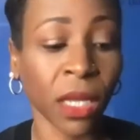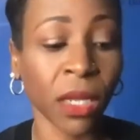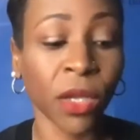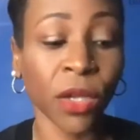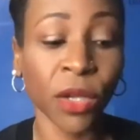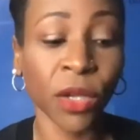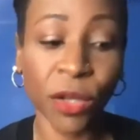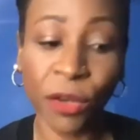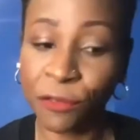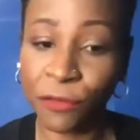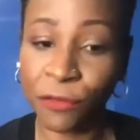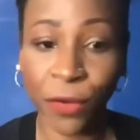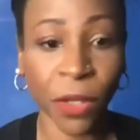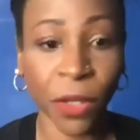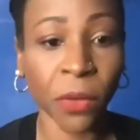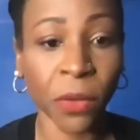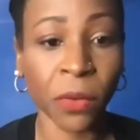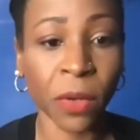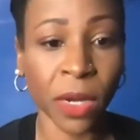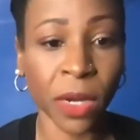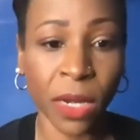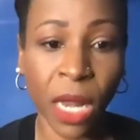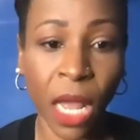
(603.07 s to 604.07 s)
good for you
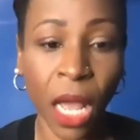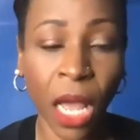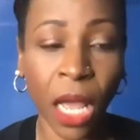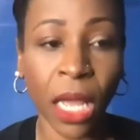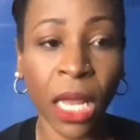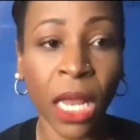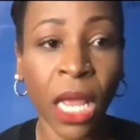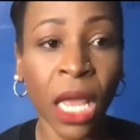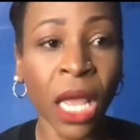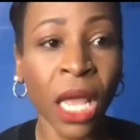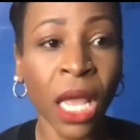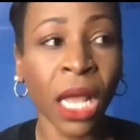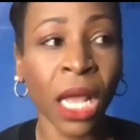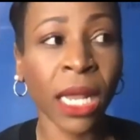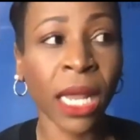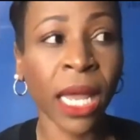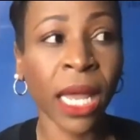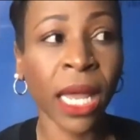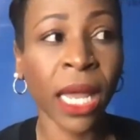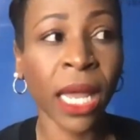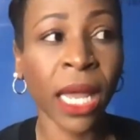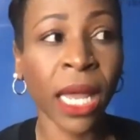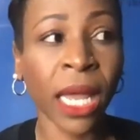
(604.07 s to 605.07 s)
or not.
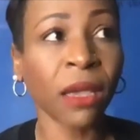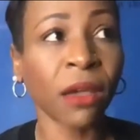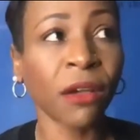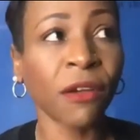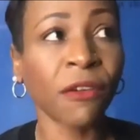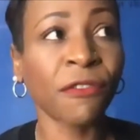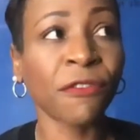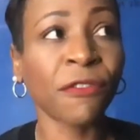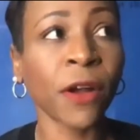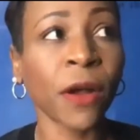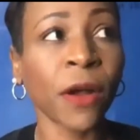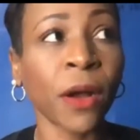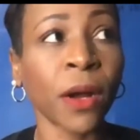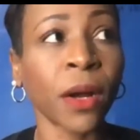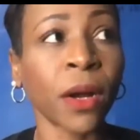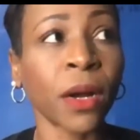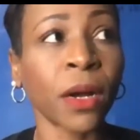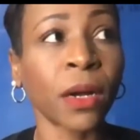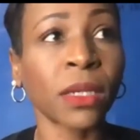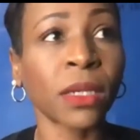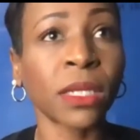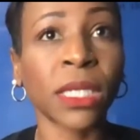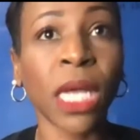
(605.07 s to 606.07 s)
Like for
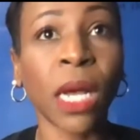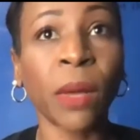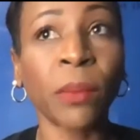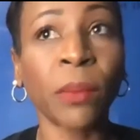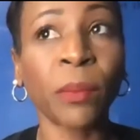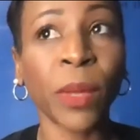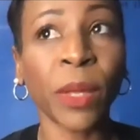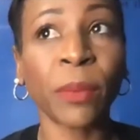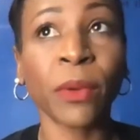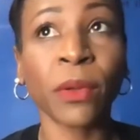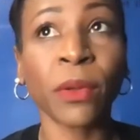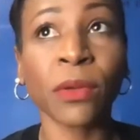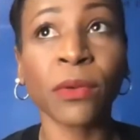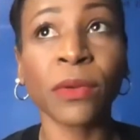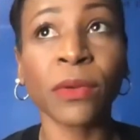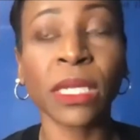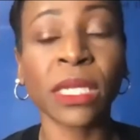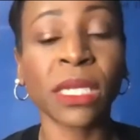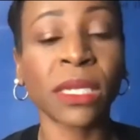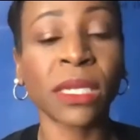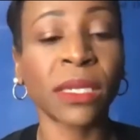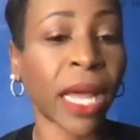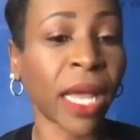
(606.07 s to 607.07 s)
some people, the
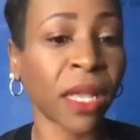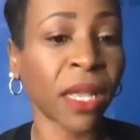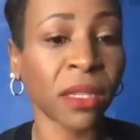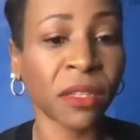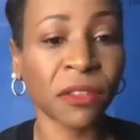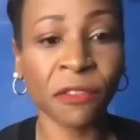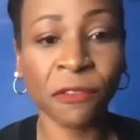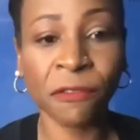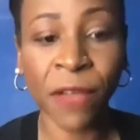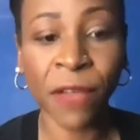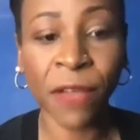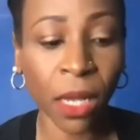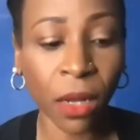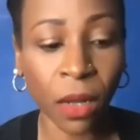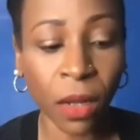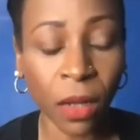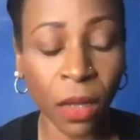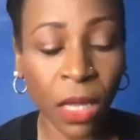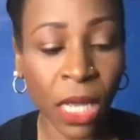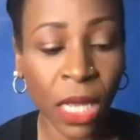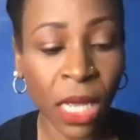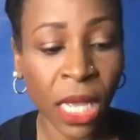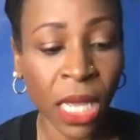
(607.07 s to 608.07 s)
reason diets
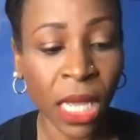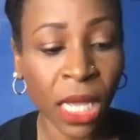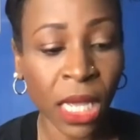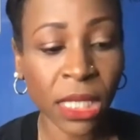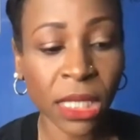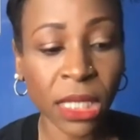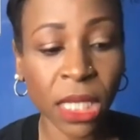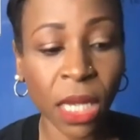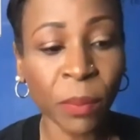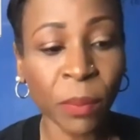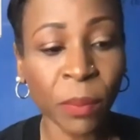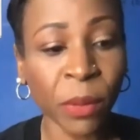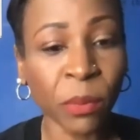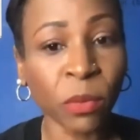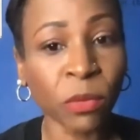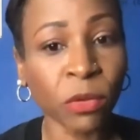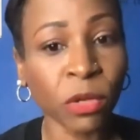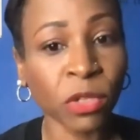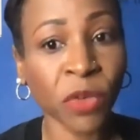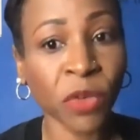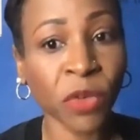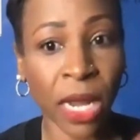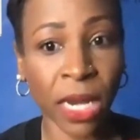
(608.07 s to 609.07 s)
fail is some people
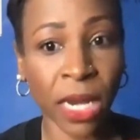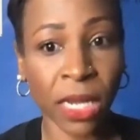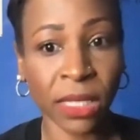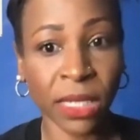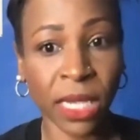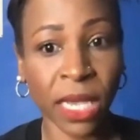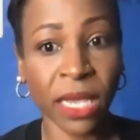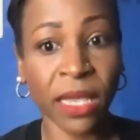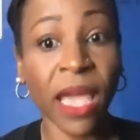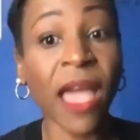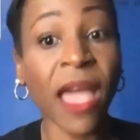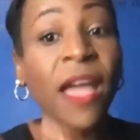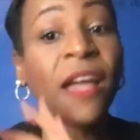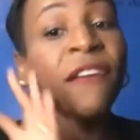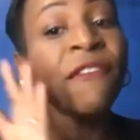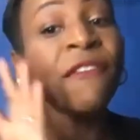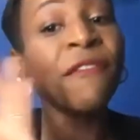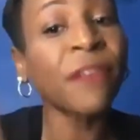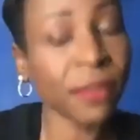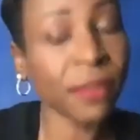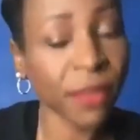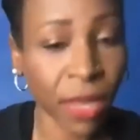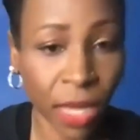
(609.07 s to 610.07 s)
will try to take
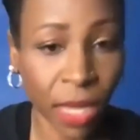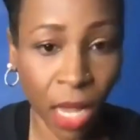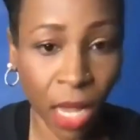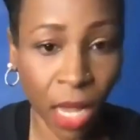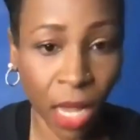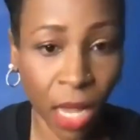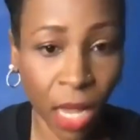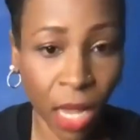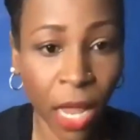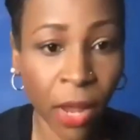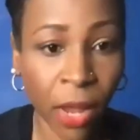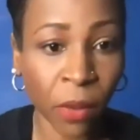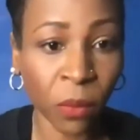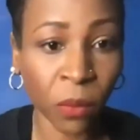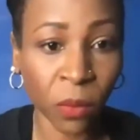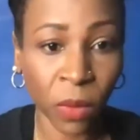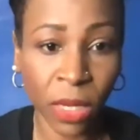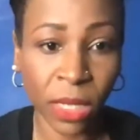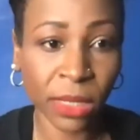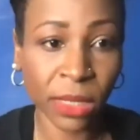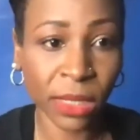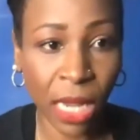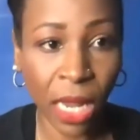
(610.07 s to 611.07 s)
everything out at
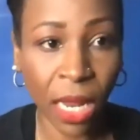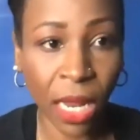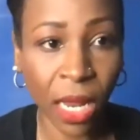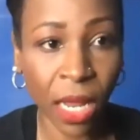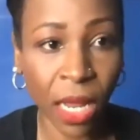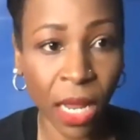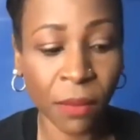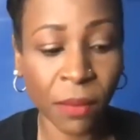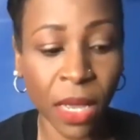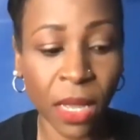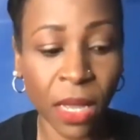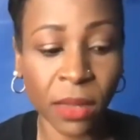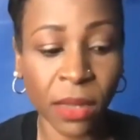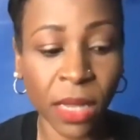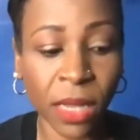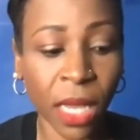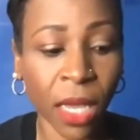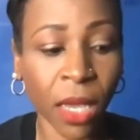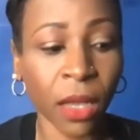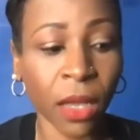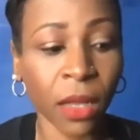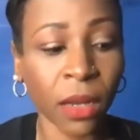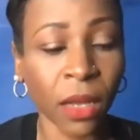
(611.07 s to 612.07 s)
one time, and
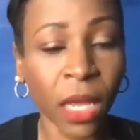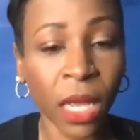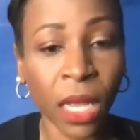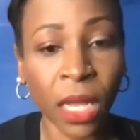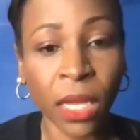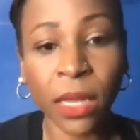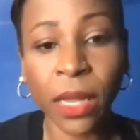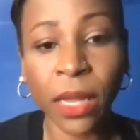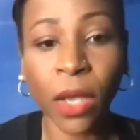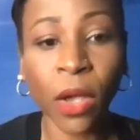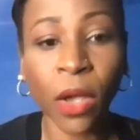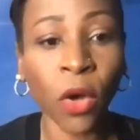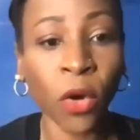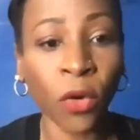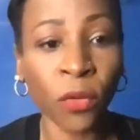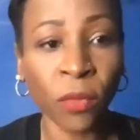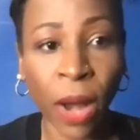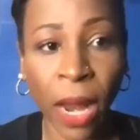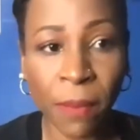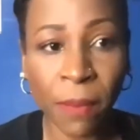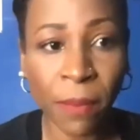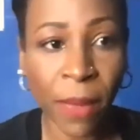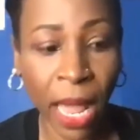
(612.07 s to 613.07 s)
then they go
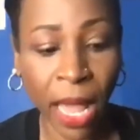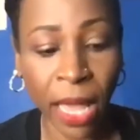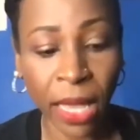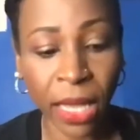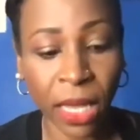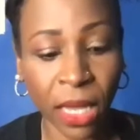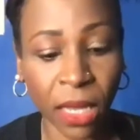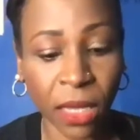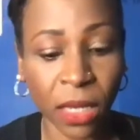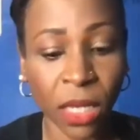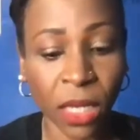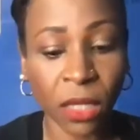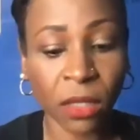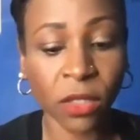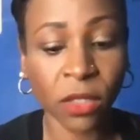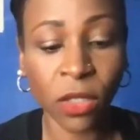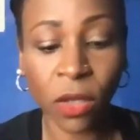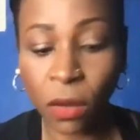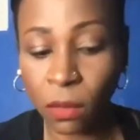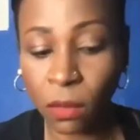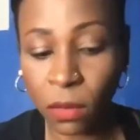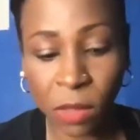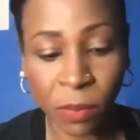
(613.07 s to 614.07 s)
right back and
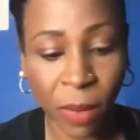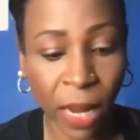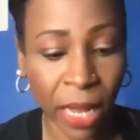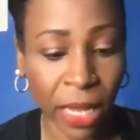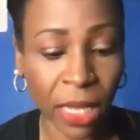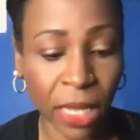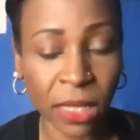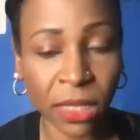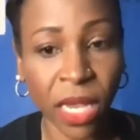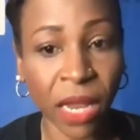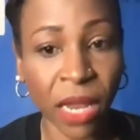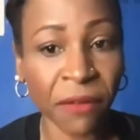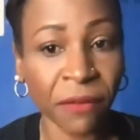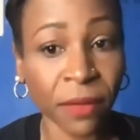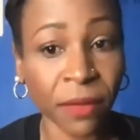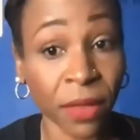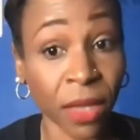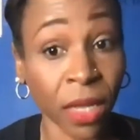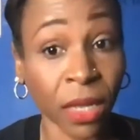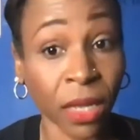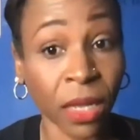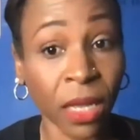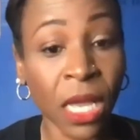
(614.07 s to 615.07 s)
indulge back into
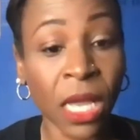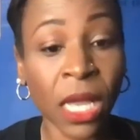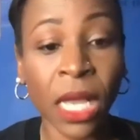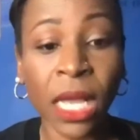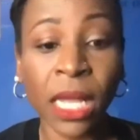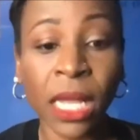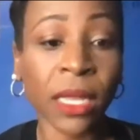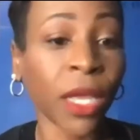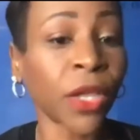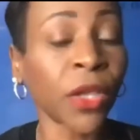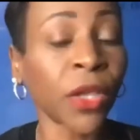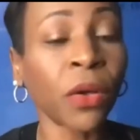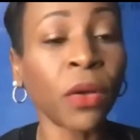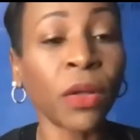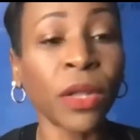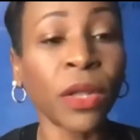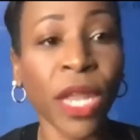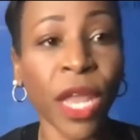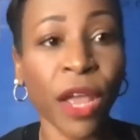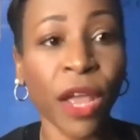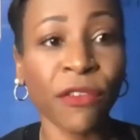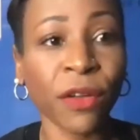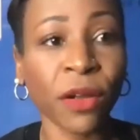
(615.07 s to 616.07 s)
everything. And then you'll
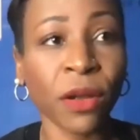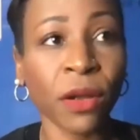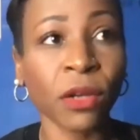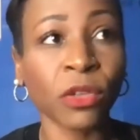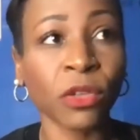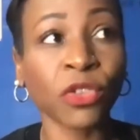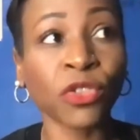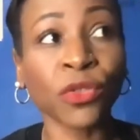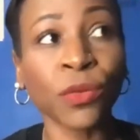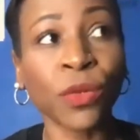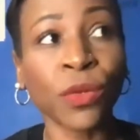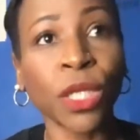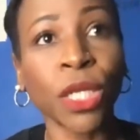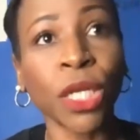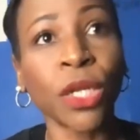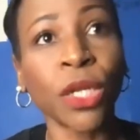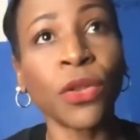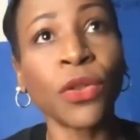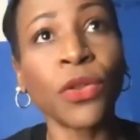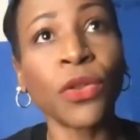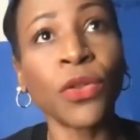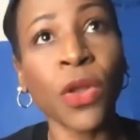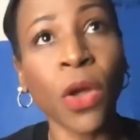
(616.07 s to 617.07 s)
never truly
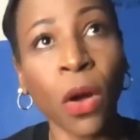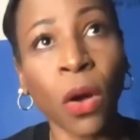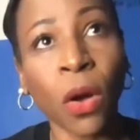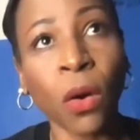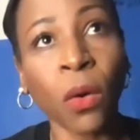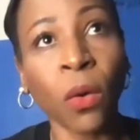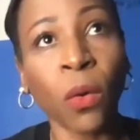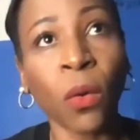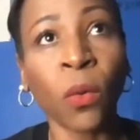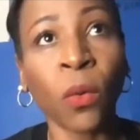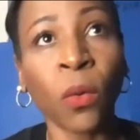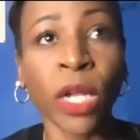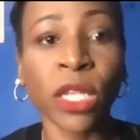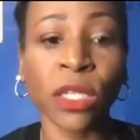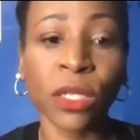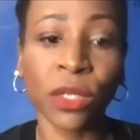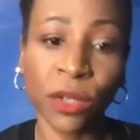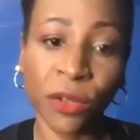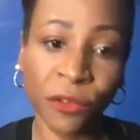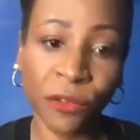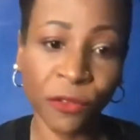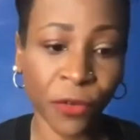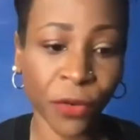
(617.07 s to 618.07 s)
know what's
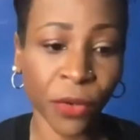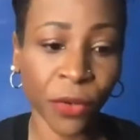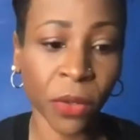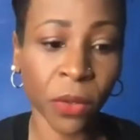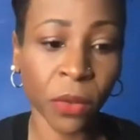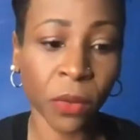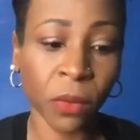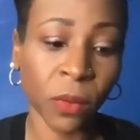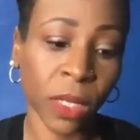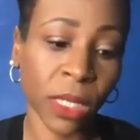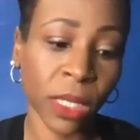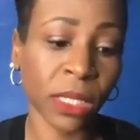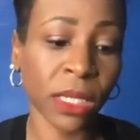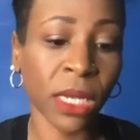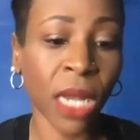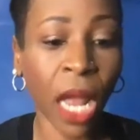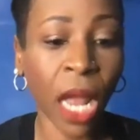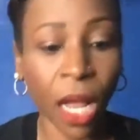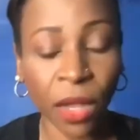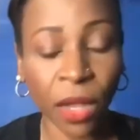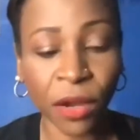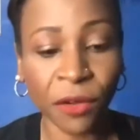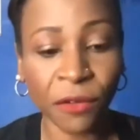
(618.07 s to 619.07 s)
good for you, what's
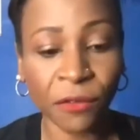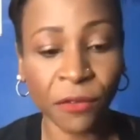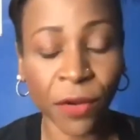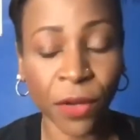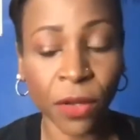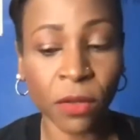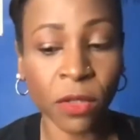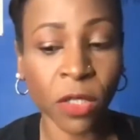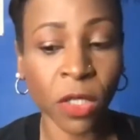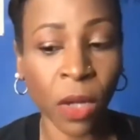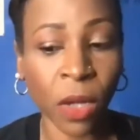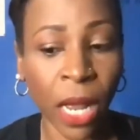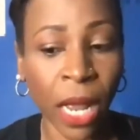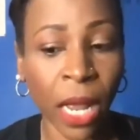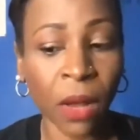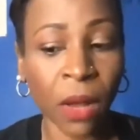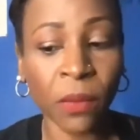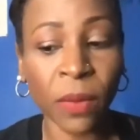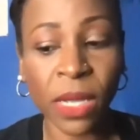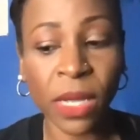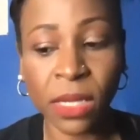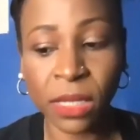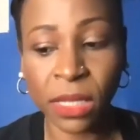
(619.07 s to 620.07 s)
not good for you. So I
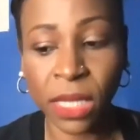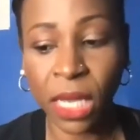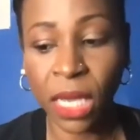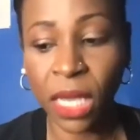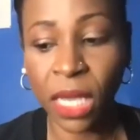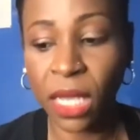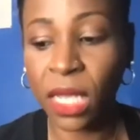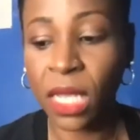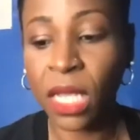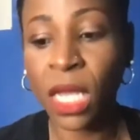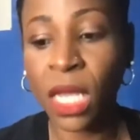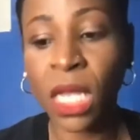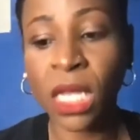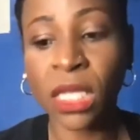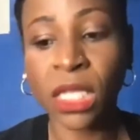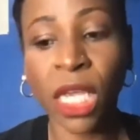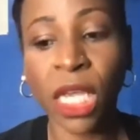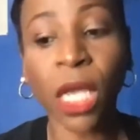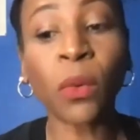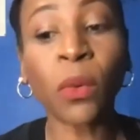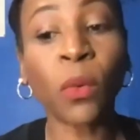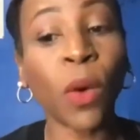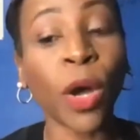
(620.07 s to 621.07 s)
always say,
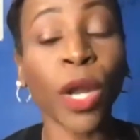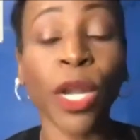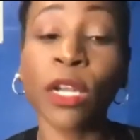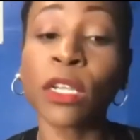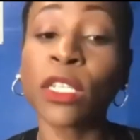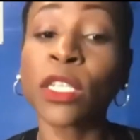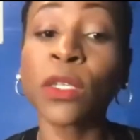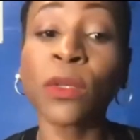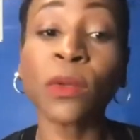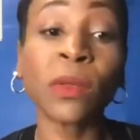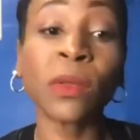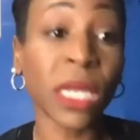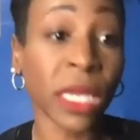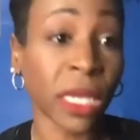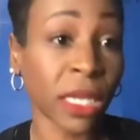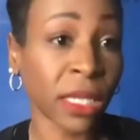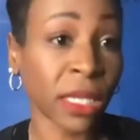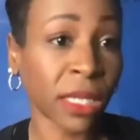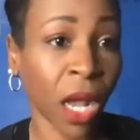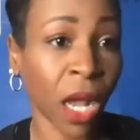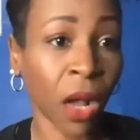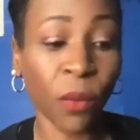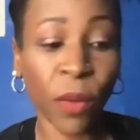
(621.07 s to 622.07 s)
take one or two things
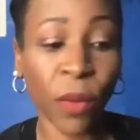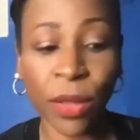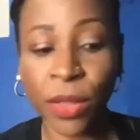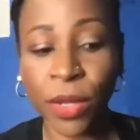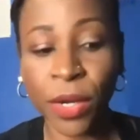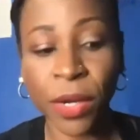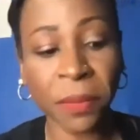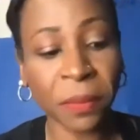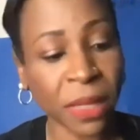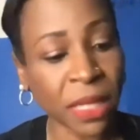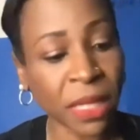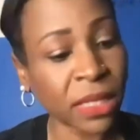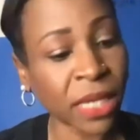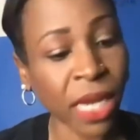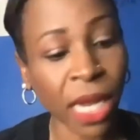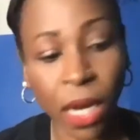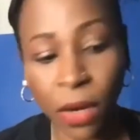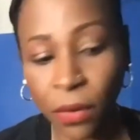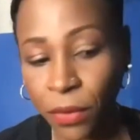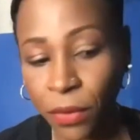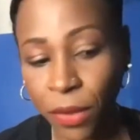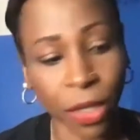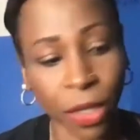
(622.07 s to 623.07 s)
out, whether it be
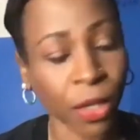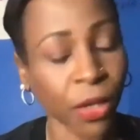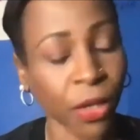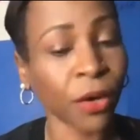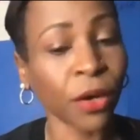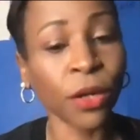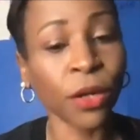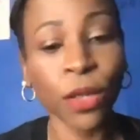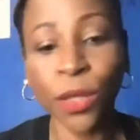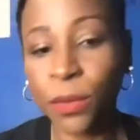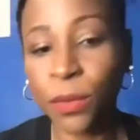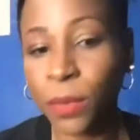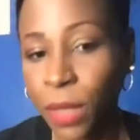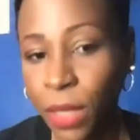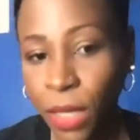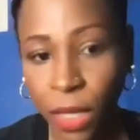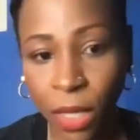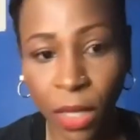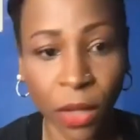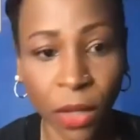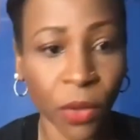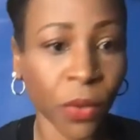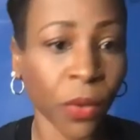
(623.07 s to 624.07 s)
dairy or
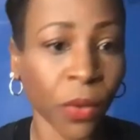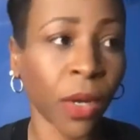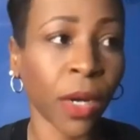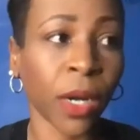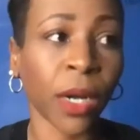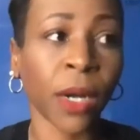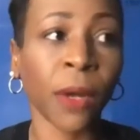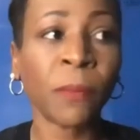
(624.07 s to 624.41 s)
gluten or,